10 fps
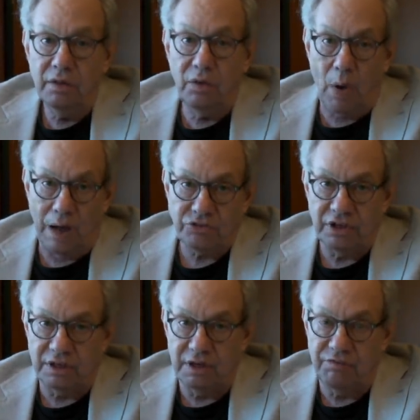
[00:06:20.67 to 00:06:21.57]
the
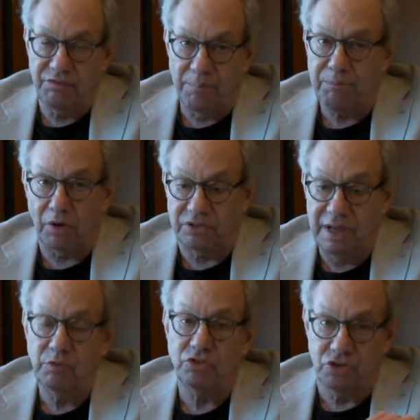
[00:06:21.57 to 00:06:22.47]
Washington football
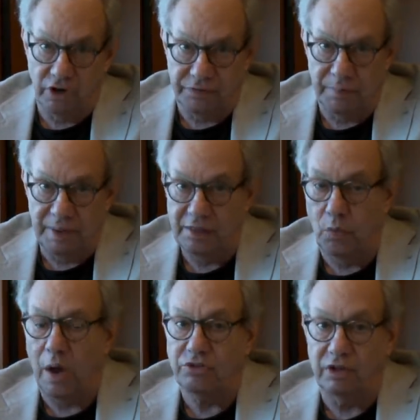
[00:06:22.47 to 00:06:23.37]
team, which should have remained the
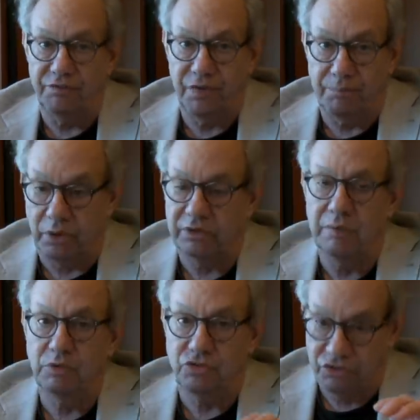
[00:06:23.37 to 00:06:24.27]
Washington football
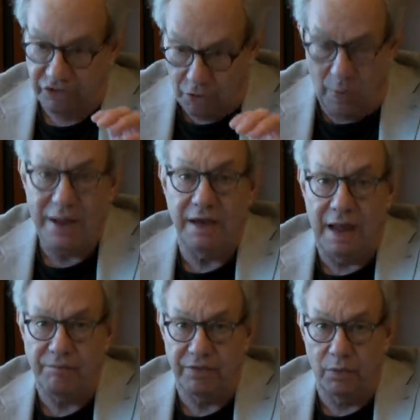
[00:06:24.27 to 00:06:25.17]
team, which was a great
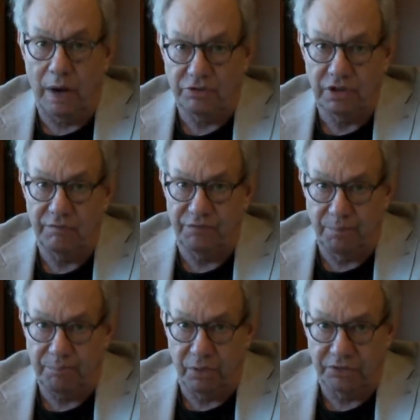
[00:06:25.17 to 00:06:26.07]
name for the Washington
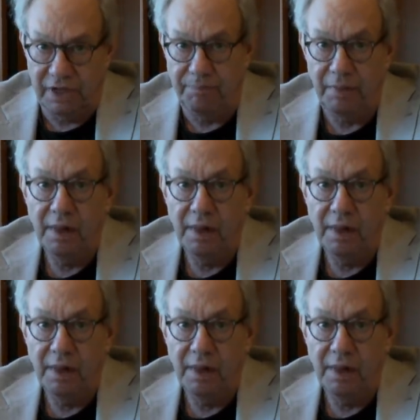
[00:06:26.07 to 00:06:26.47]
football team,